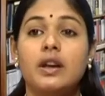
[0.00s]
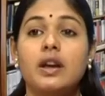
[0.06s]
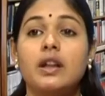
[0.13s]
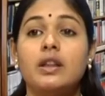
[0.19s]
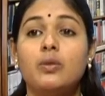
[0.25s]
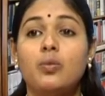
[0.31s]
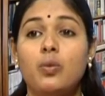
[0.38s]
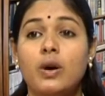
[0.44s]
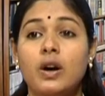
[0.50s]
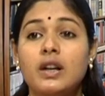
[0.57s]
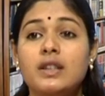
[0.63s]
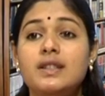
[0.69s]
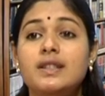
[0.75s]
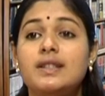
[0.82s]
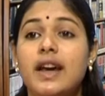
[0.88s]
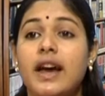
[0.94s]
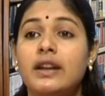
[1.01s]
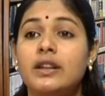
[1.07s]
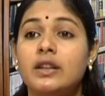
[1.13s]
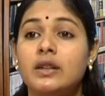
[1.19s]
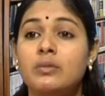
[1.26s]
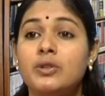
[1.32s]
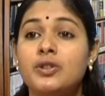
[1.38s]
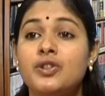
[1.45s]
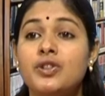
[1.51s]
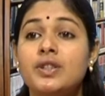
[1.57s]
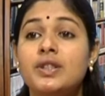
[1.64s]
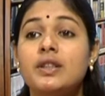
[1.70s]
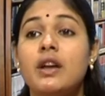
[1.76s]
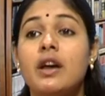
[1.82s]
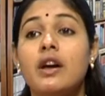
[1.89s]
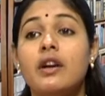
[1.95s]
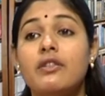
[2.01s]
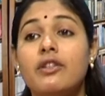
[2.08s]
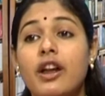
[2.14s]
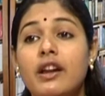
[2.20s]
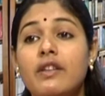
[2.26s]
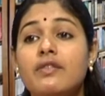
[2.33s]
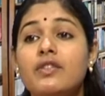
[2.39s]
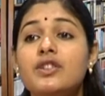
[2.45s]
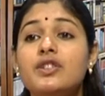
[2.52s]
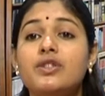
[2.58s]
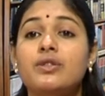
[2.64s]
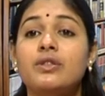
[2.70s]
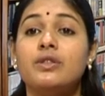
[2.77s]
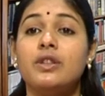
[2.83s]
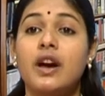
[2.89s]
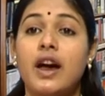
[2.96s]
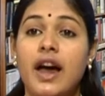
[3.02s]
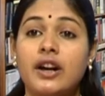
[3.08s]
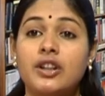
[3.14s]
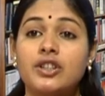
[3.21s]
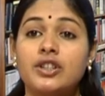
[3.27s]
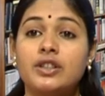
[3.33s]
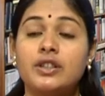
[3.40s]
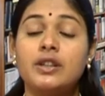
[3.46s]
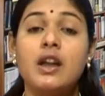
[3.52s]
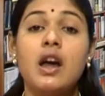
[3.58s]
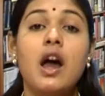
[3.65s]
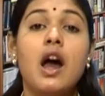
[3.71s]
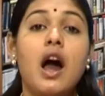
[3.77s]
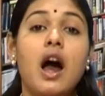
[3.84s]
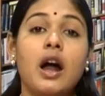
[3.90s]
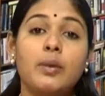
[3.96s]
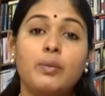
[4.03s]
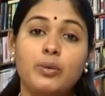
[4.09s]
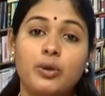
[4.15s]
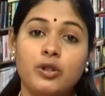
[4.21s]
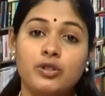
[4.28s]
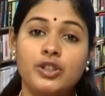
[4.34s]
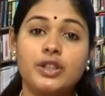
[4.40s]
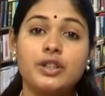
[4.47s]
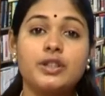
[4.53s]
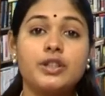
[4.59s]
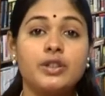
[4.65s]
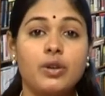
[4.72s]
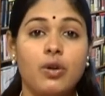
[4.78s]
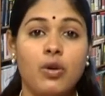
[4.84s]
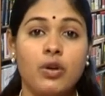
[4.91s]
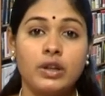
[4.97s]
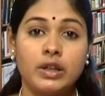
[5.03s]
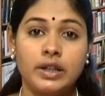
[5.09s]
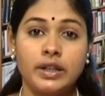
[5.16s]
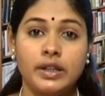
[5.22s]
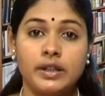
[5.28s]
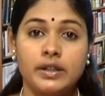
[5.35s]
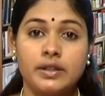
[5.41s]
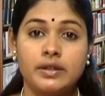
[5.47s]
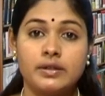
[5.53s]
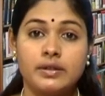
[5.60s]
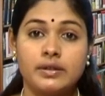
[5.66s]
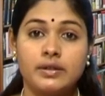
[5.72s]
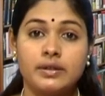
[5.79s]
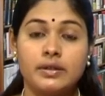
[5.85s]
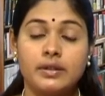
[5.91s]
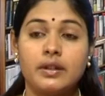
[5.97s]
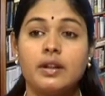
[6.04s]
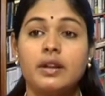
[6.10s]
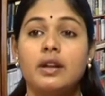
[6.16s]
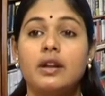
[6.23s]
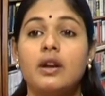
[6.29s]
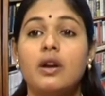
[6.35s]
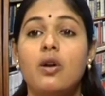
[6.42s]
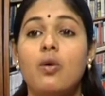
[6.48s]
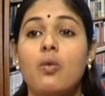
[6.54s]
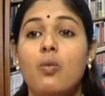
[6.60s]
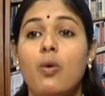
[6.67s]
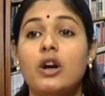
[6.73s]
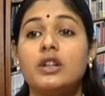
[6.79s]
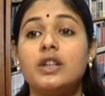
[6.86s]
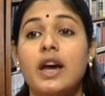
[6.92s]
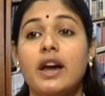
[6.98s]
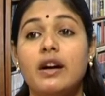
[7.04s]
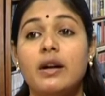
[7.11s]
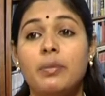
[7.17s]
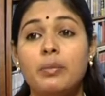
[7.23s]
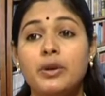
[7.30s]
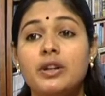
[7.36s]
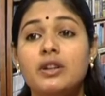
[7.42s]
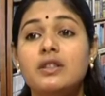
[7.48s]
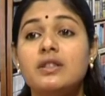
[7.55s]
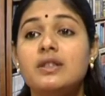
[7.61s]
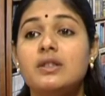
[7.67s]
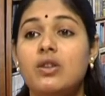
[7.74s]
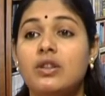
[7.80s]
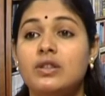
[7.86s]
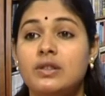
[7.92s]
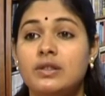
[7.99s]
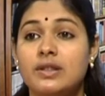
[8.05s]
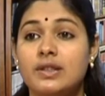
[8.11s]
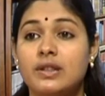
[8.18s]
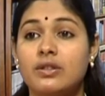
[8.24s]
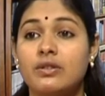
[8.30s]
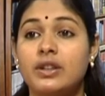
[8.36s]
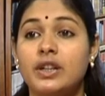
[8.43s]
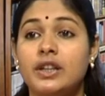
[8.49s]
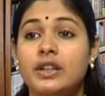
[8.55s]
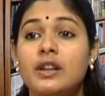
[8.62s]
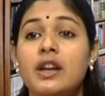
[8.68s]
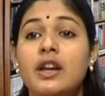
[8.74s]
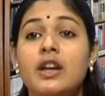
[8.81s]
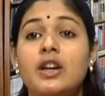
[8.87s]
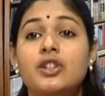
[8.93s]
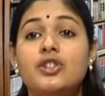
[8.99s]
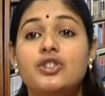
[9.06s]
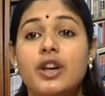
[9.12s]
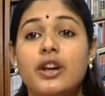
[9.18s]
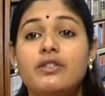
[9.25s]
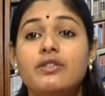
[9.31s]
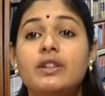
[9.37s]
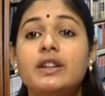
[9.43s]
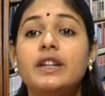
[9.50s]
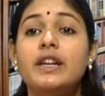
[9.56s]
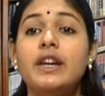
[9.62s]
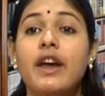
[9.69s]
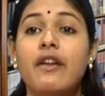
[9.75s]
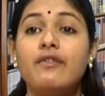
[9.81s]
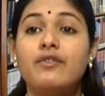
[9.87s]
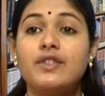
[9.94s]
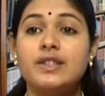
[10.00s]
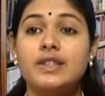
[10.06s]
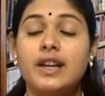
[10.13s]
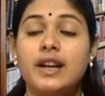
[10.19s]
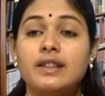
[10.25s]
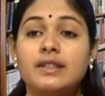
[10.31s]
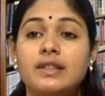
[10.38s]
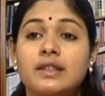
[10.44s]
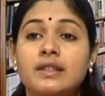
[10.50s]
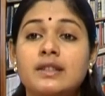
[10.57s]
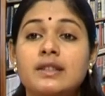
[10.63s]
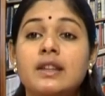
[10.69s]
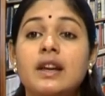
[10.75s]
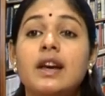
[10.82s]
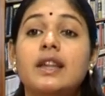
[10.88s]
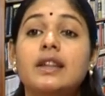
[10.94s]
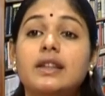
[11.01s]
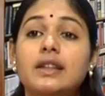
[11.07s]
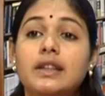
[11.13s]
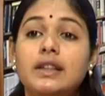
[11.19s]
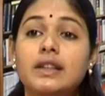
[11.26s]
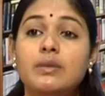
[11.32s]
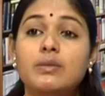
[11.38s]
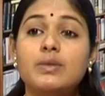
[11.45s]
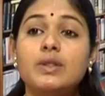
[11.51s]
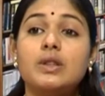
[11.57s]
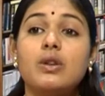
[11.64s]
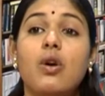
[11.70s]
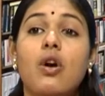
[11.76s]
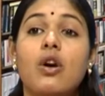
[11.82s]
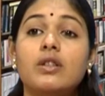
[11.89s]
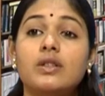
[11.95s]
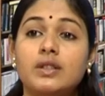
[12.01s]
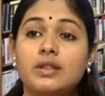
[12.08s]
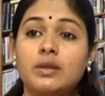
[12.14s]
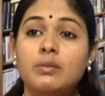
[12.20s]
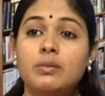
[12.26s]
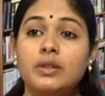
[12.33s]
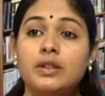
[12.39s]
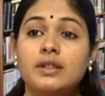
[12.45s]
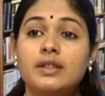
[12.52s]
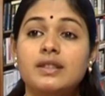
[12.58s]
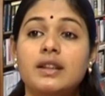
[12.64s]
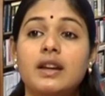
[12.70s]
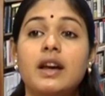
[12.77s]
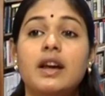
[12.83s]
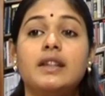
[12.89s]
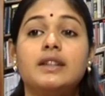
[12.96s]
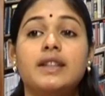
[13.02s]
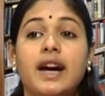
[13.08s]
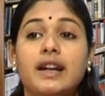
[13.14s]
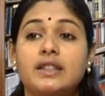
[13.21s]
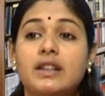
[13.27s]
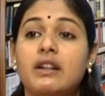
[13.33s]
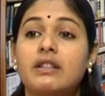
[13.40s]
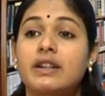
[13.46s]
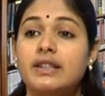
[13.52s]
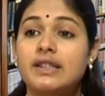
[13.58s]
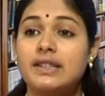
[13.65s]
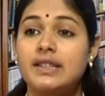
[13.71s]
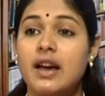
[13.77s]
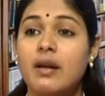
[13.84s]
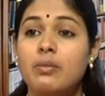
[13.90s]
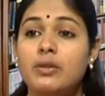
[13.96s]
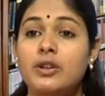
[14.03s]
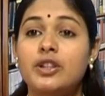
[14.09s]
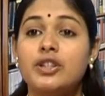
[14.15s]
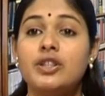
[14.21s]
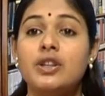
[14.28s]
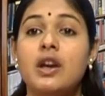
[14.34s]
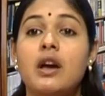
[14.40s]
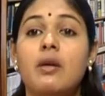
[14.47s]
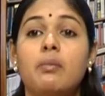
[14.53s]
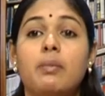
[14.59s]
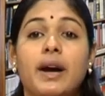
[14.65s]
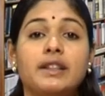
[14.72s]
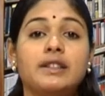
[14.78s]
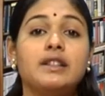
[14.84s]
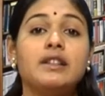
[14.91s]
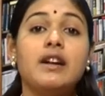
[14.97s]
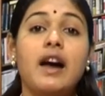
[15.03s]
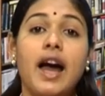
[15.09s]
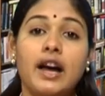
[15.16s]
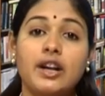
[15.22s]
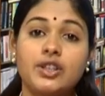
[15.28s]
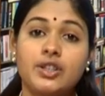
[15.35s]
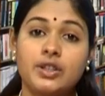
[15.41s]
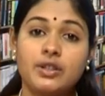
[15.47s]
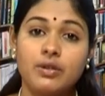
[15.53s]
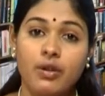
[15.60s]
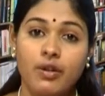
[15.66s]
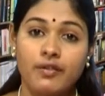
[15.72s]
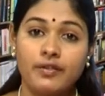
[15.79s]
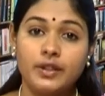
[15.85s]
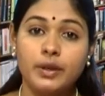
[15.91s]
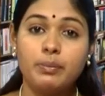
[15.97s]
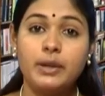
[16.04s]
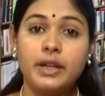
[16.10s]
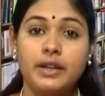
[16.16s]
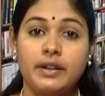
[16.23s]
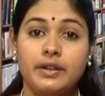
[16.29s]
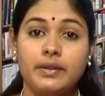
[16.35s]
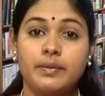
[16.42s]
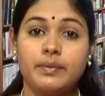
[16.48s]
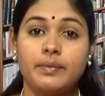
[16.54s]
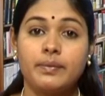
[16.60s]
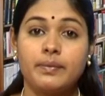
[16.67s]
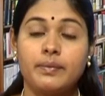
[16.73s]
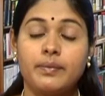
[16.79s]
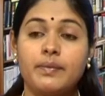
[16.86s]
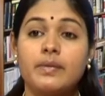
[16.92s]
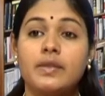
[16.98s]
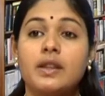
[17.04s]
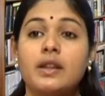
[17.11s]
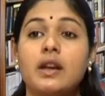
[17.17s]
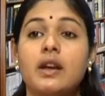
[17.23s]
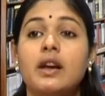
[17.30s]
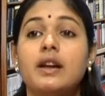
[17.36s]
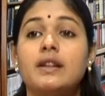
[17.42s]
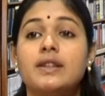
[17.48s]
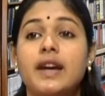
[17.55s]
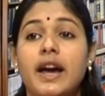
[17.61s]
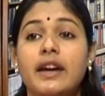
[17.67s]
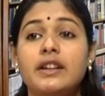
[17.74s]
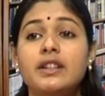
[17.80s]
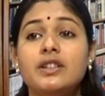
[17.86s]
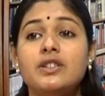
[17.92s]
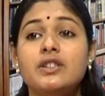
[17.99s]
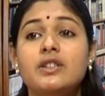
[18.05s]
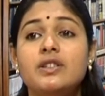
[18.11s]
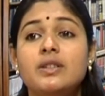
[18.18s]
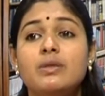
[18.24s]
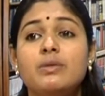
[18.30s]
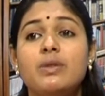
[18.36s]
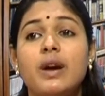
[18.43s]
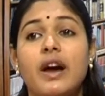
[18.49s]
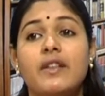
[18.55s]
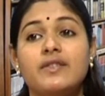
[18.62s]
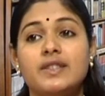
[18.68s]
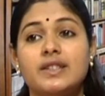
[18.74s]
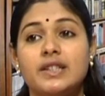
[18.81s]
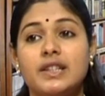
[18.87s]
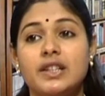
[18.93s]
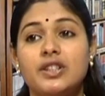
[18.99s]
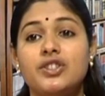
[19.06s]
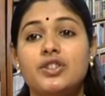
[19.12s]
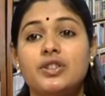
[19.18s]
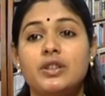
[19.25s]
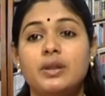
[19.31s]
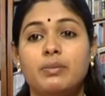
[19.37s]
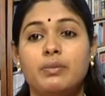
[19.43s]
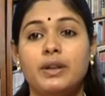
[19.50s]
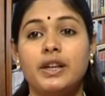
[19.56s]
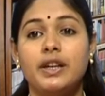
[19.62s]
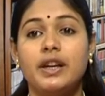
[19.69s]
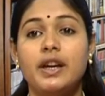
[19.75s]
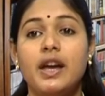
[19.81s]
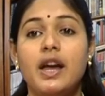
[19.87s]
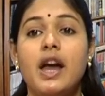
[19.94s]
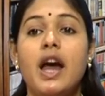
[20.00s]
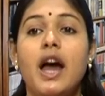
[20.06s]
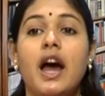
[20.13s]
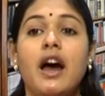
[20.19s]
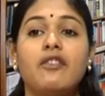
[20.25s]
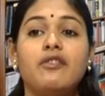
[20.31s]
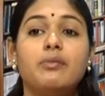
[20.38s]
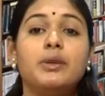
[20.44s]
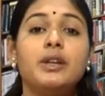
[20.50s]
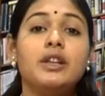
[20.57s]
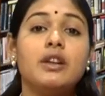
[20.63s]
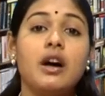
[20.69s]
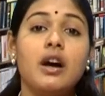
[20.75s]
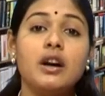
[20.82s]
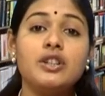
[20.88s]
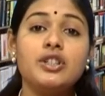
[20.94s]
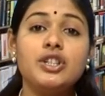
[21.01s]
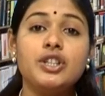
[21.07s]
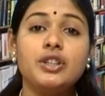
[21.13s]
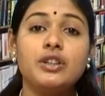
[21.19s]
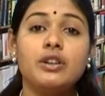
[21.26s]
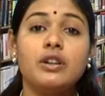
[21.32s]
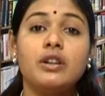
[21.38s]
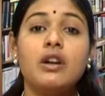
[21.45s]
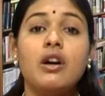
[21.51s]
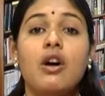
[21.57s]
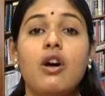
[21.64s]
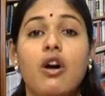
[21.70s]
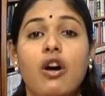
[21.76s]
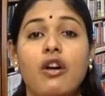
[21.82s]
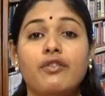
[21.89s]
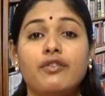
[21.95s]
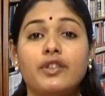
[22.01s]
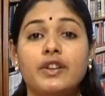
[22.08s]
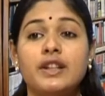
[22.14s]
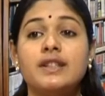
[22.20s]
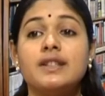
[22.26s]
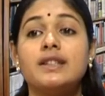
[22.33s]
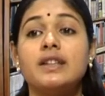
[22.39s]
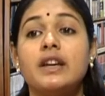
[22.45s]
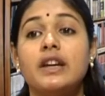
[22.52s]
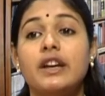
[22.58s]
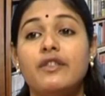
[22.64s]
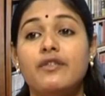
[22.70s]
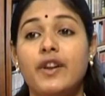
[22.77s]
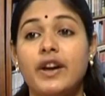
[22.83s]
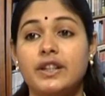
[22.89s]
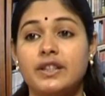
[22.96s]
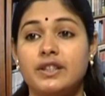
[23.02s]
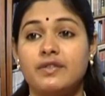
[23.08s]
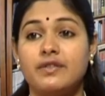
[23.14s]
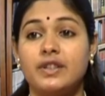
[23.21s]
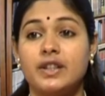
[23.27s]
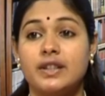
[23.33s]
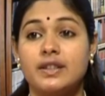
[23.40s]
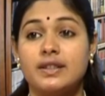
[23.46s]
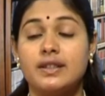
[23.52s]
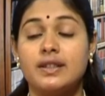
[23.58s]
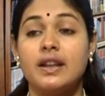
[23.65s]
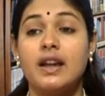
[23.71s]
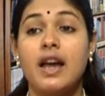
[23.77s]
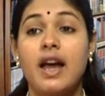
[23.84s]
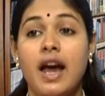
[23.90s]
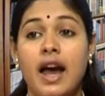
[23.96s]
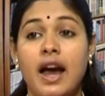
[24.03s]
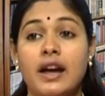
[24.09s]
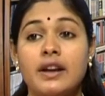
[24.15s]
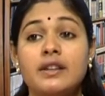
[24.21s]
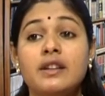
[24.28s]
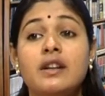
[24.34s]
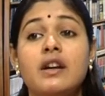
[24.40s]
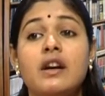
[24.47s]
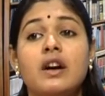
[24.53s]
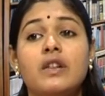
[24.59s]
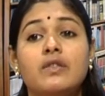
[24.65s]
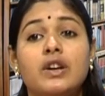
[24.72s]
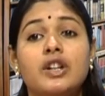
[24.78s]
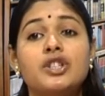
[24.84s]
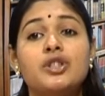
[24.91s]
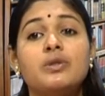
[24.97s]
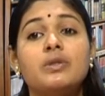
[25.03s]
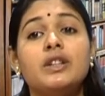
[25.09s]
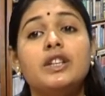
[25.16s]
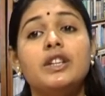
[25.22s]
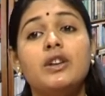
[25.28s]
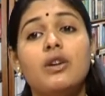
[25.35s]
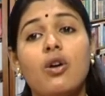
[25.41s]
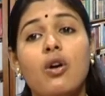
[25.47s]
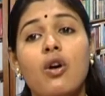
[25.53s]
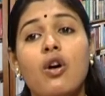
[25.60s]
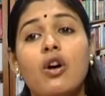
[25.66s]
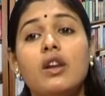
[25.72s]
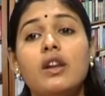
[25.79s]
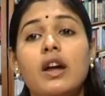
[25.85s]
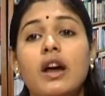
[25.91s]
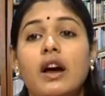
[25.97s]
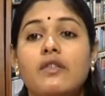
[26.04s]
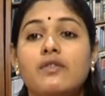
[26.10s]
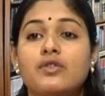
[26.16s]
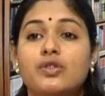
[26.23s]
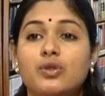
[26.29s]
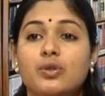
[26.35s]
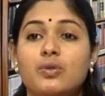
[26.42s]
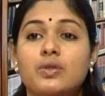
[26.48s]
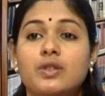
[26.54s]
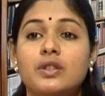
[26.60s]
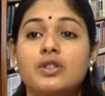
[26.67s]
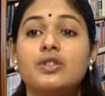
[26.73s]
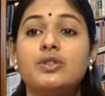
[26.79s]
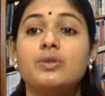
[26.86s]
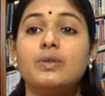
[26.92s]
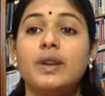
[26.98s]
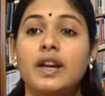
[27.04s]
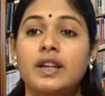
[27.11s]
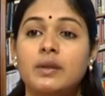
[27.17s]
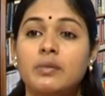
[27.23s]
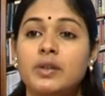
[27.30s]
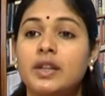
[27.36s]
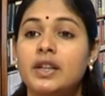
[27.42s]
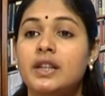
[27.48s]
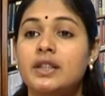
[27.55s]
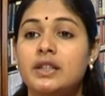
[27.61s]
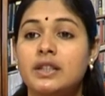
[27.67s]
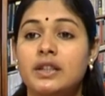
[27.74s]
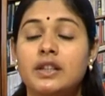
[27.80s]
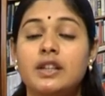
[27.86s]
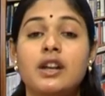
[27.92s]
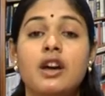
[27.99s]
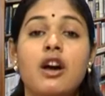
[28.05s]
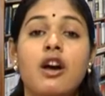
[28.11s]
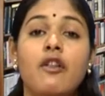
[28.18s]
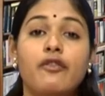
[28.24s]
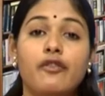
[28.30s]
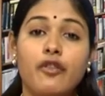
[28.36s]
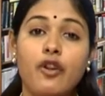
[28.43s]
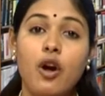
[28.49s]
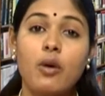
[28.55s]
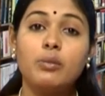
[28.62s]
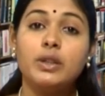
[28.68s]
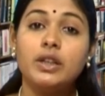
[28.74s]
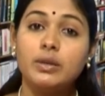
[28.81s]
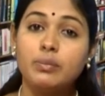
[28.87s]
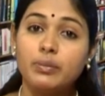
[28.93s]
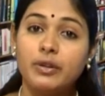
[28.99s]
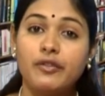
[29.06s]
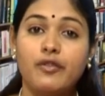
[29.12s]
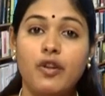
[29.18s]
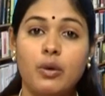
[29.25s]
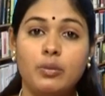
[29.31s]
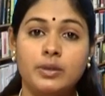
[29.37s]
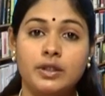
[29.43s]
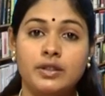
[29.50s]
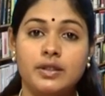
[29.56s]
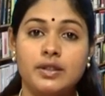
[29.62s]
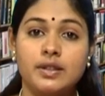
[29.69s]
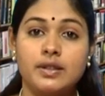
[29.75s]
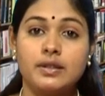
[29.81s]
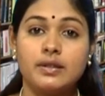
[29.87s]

Words and images relevant to the action are projected on it. What appears on the screen generally emphasizes themes or symbols that are established by the action of the play. Directors who have staged the play have been unsure of its effectiveness and virtually all have chosen to eliminate it from the performance.